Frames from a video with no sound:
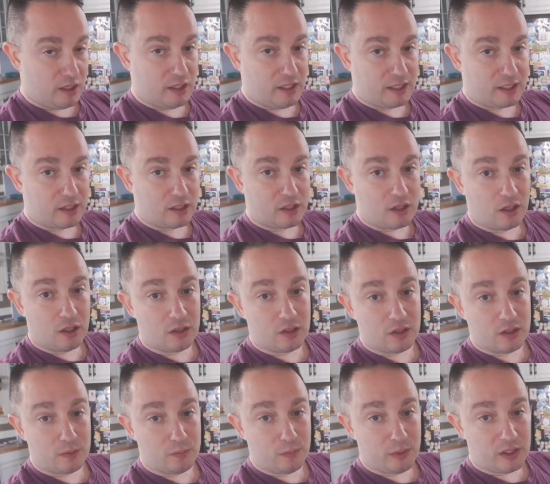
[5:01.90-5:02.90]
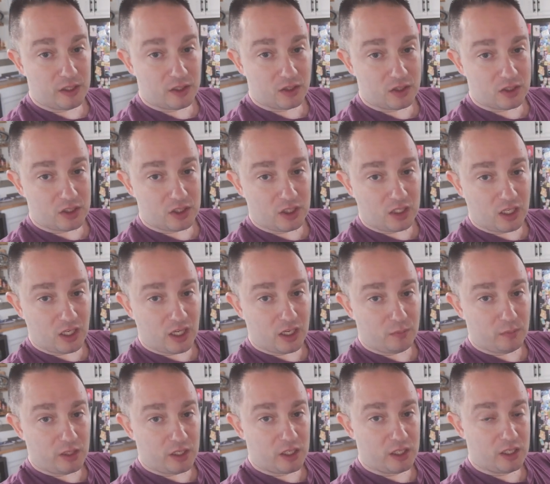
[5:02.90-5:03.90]
like the color of the beans she
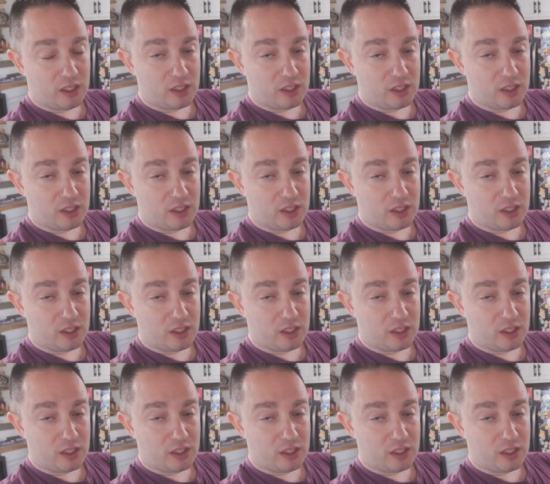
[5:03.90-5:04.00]
got me.